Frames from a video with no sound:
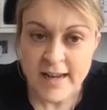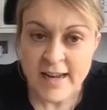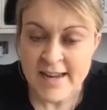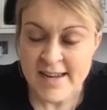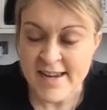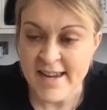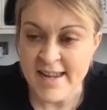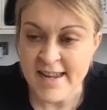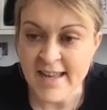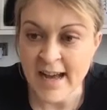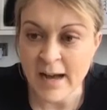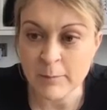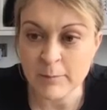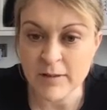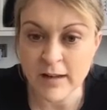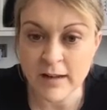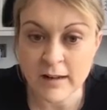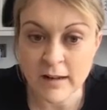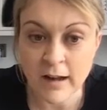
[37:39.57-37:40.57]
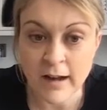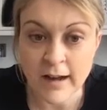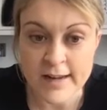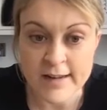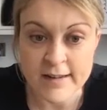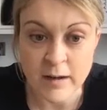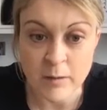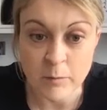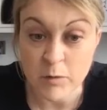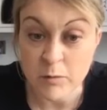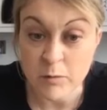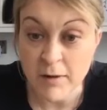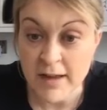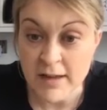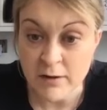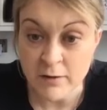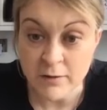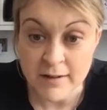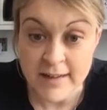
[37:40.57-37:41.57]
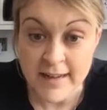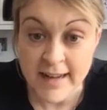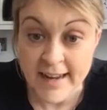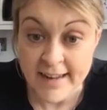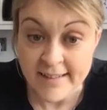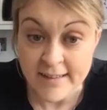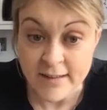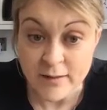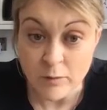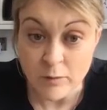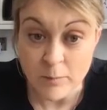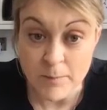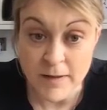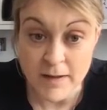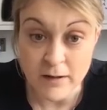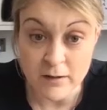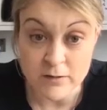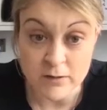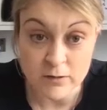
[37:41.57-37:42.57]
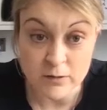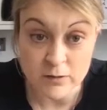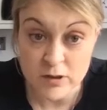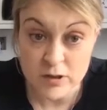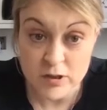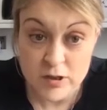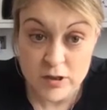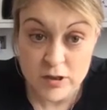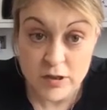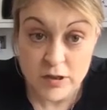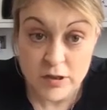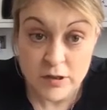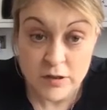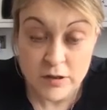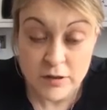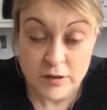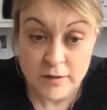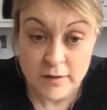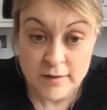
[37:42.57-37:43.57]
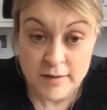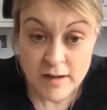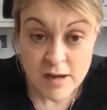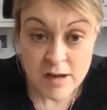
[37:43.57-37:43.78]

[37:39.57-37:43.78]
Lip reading: Kneecaps are lined up with where your laces would be on your shoes.